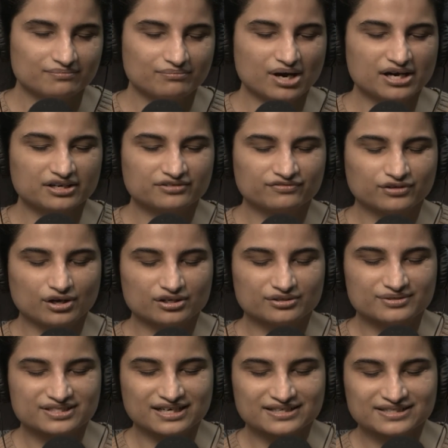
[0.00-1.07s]
Mark
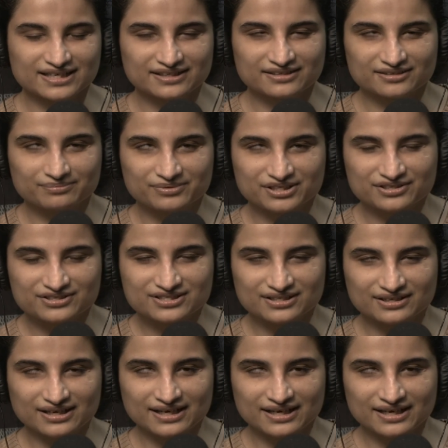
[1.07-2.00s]
Aflalo is our technical producer,